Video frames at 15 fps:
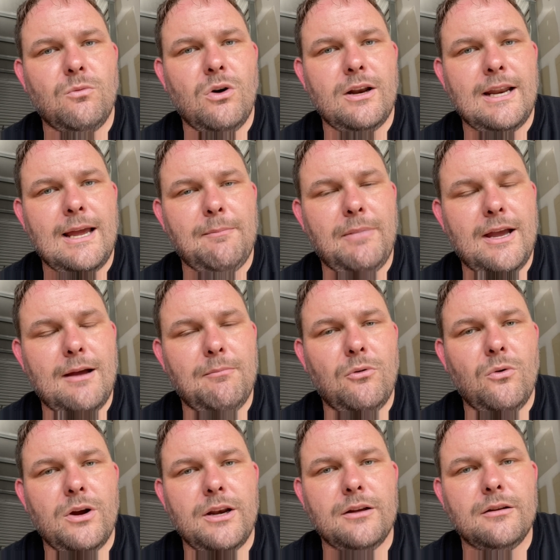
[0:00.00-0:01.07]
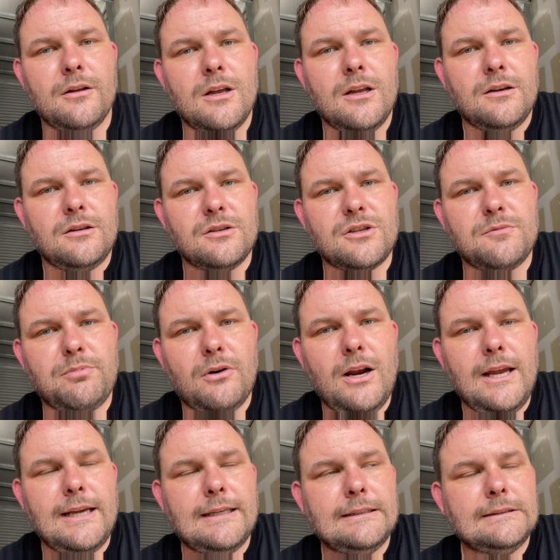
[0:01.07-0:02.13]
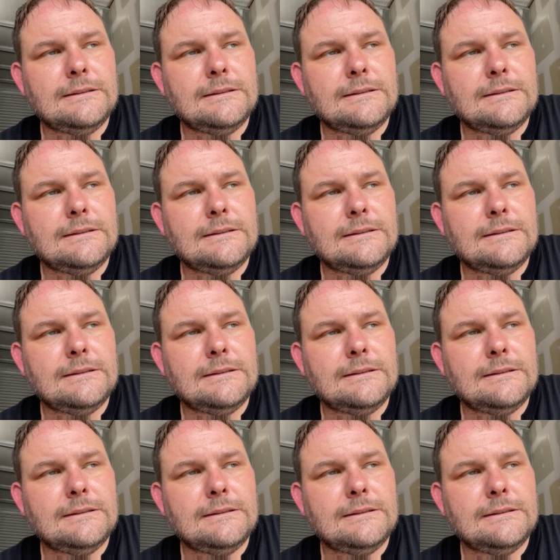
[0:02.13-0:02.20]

want that bad boy to spray.